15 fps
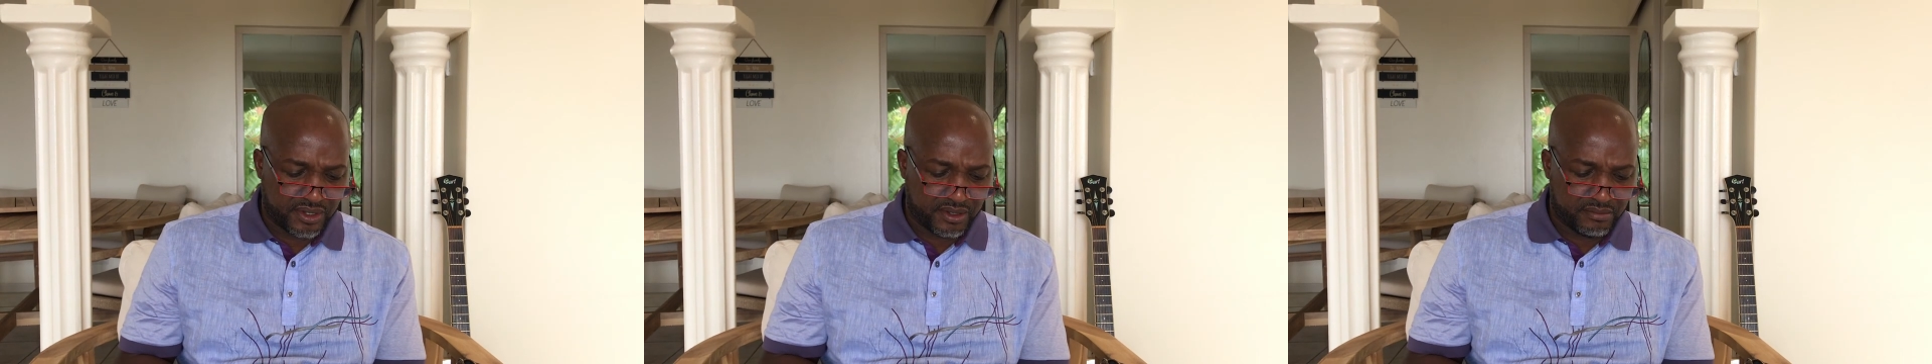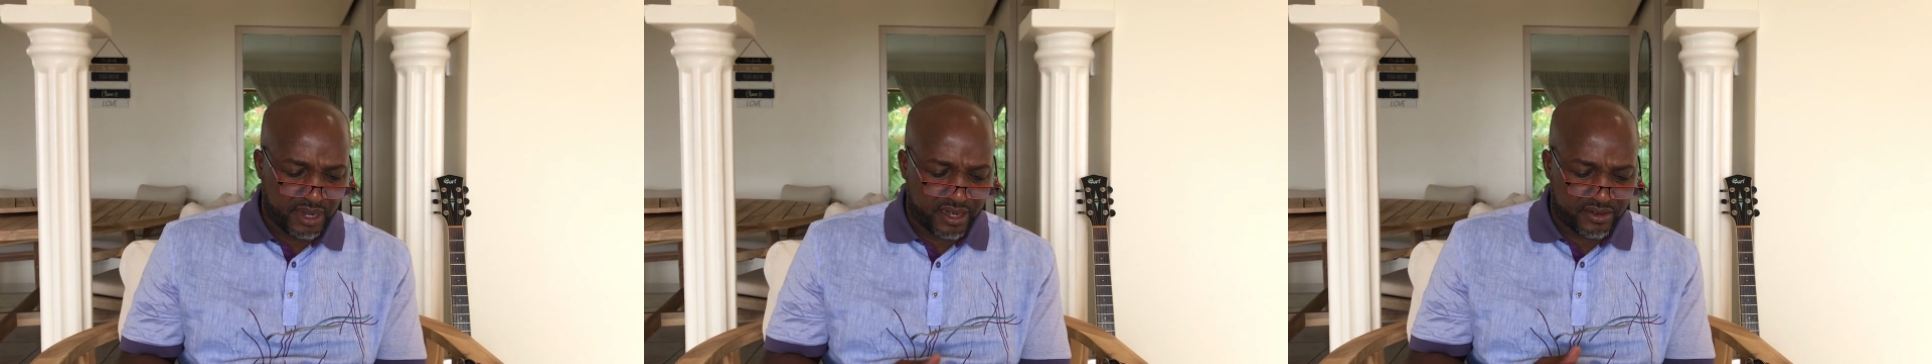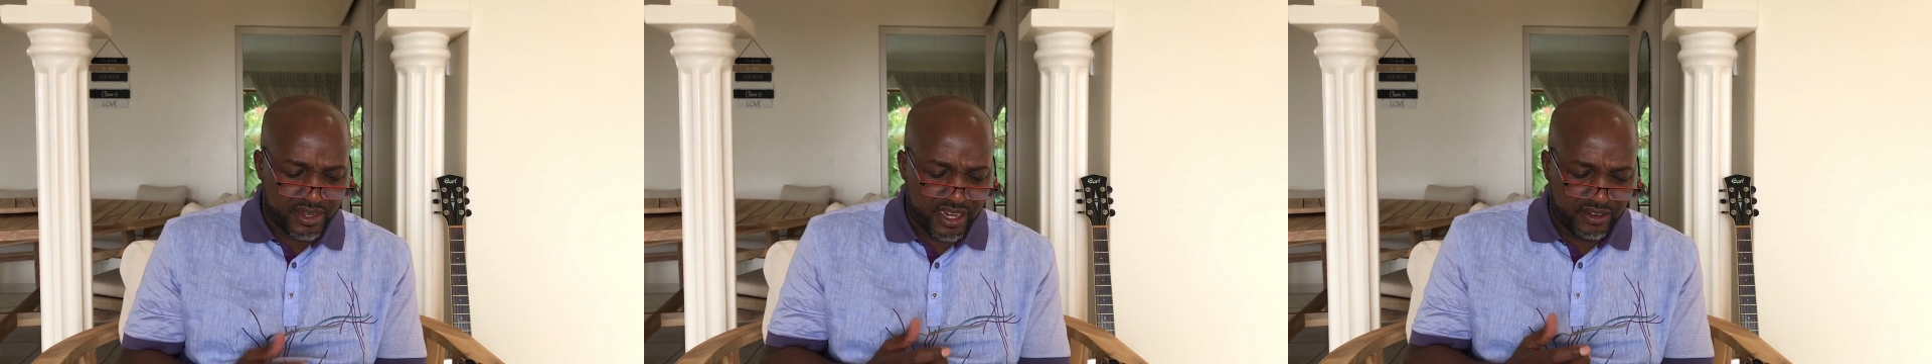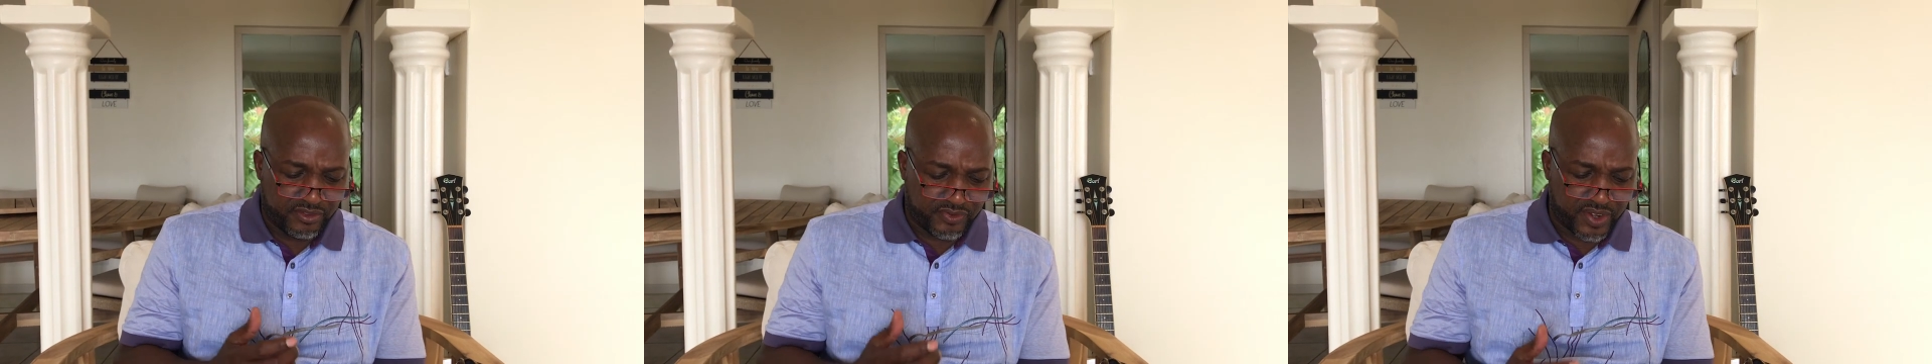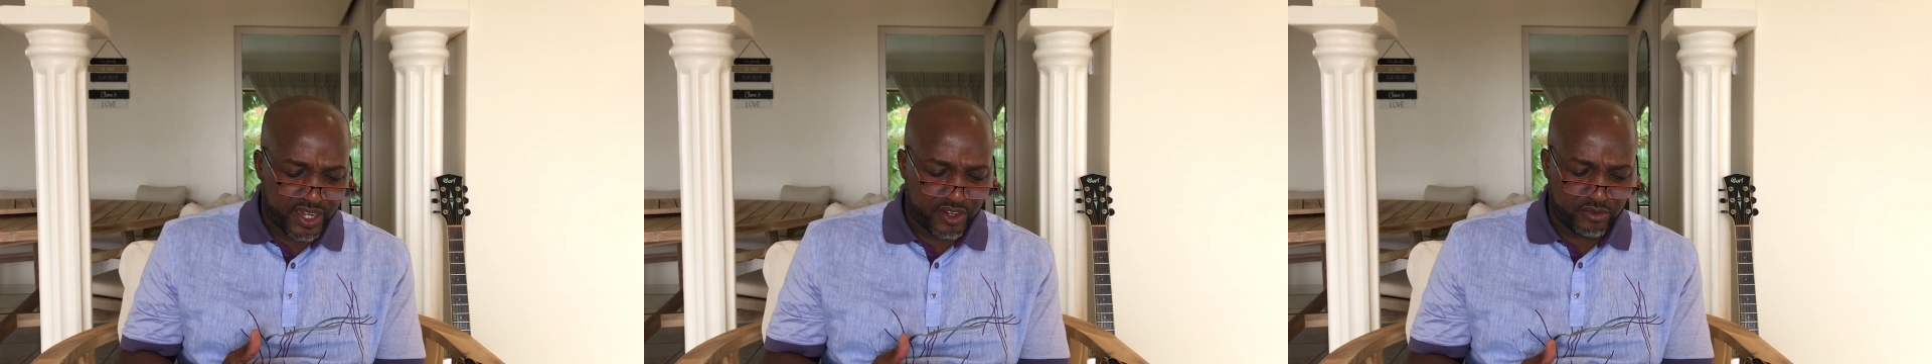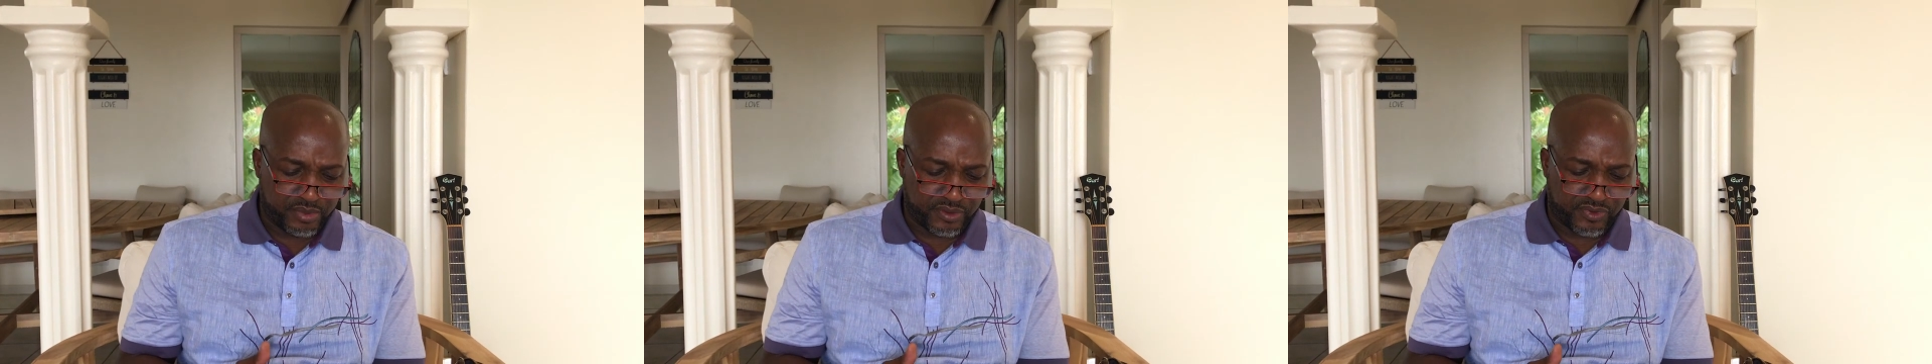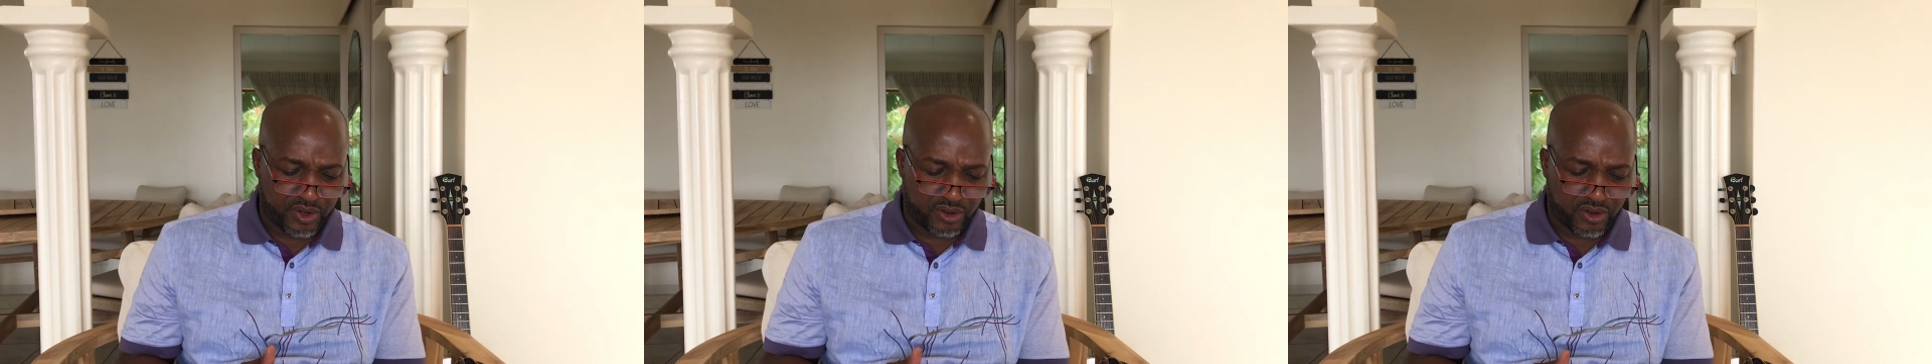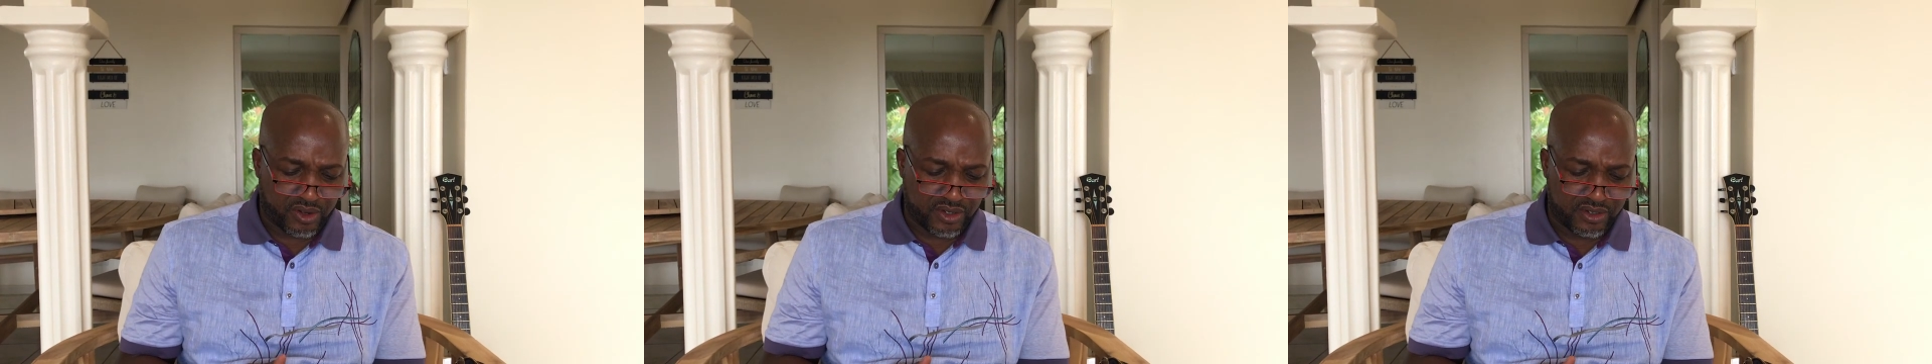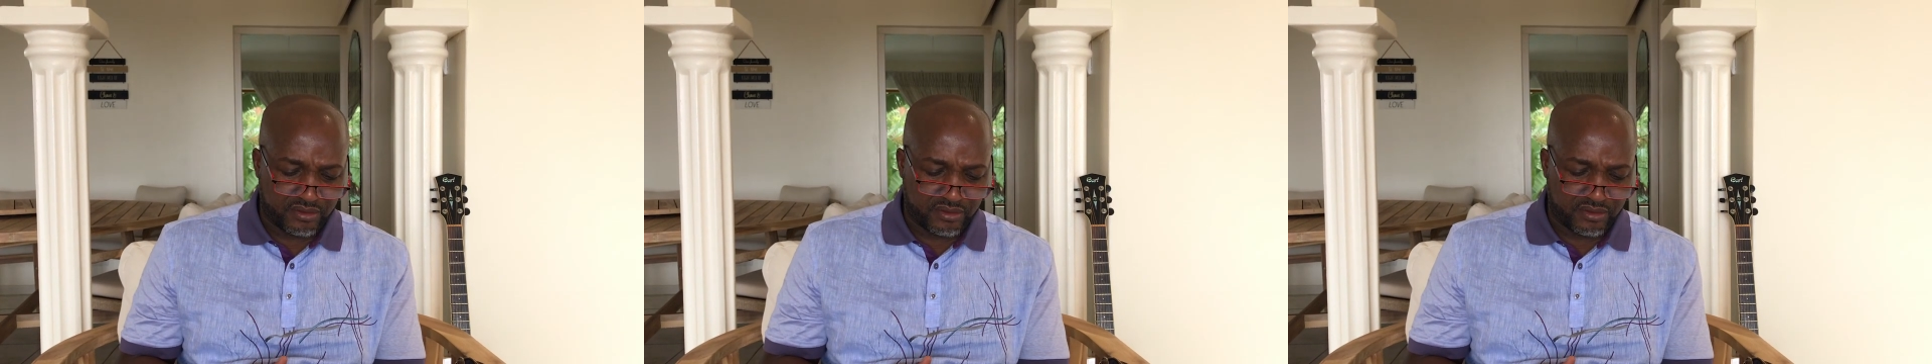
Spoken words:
my real value before God,